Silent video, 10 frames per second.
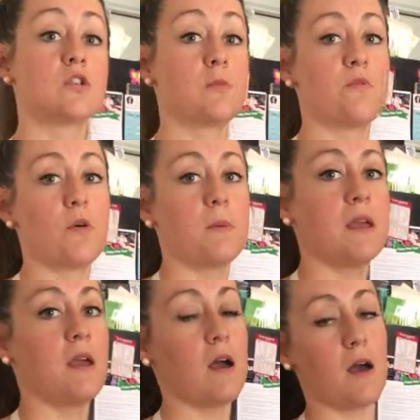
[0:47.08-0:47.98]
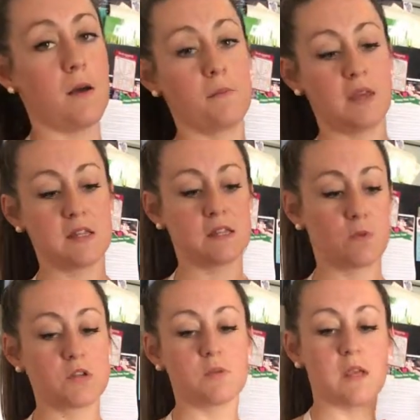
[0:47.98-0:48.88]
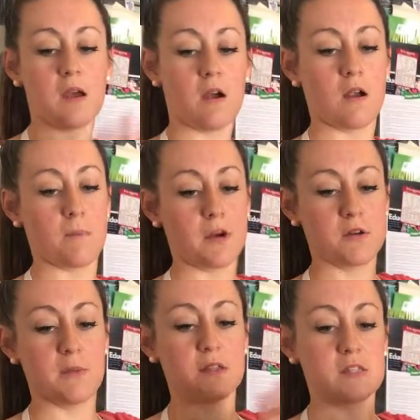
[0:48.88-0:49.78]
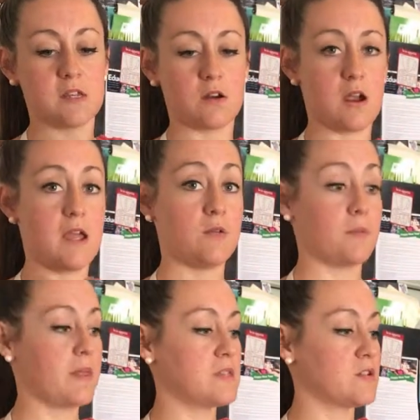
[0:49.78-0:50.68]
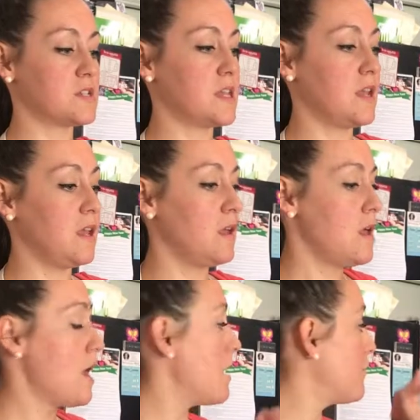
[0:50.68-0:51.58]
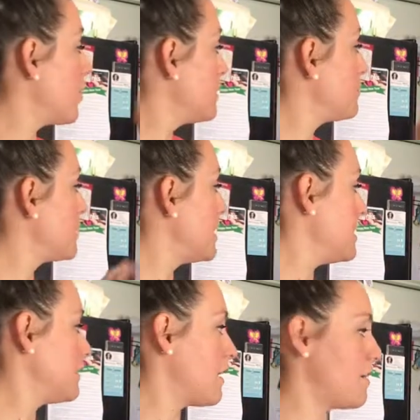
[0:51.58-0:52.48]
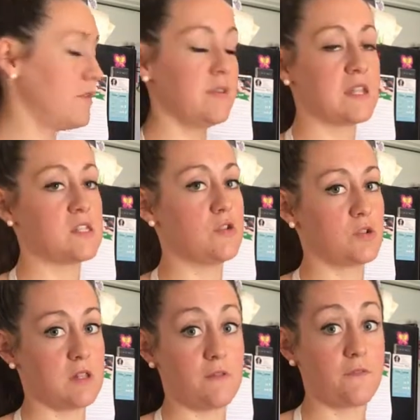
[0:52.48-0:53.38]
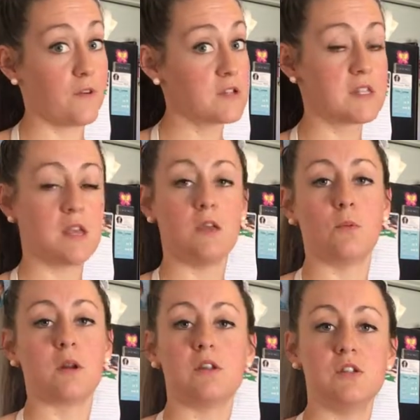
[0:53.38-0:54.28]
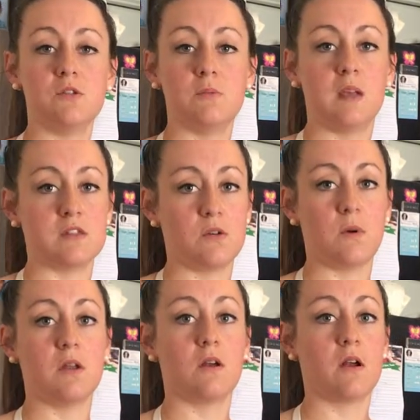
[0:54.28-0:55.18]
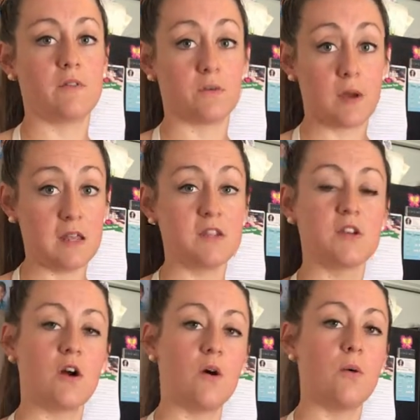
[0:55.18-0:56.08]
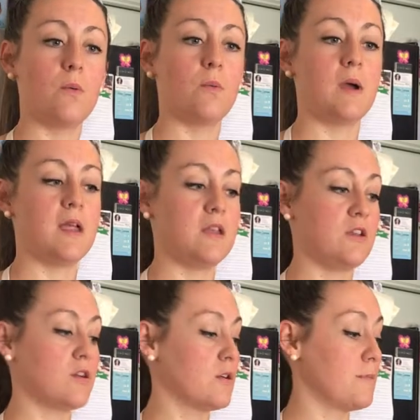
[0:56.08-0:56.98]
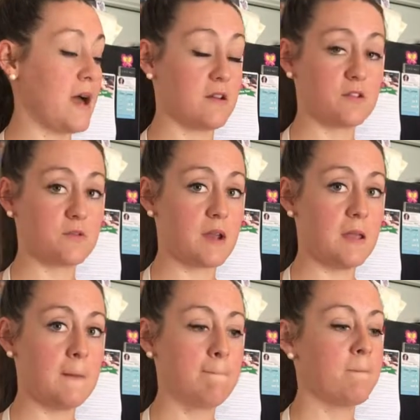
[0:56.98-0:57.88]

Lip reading: So before we once we get our butter melted, our egg replacer sitting, I've already preheated the oven. That's usually the first thing you want to do because you want your oven ready to go when your batter is ready.